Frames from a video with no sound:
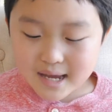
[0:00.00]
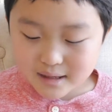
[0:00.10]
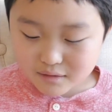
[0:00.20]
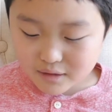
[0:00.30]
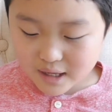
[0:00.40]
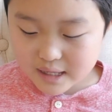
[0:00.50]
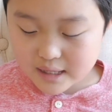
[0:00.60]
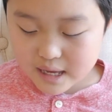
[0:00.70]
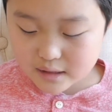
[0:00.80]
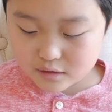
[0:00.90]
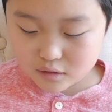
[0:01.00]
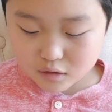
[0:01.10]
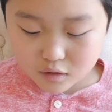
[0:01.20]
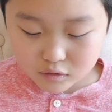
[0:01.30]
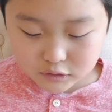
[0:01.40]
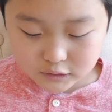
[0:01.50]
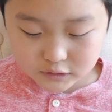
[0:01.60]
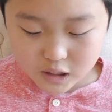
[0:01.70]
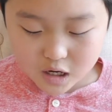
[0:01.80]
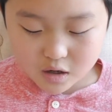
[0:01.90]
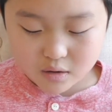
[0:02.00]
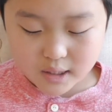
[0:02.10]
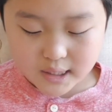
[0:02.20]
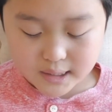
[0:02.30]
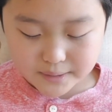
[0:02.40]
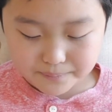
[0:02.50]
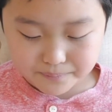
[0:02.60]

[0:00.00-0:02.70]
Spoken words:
Okay, and also I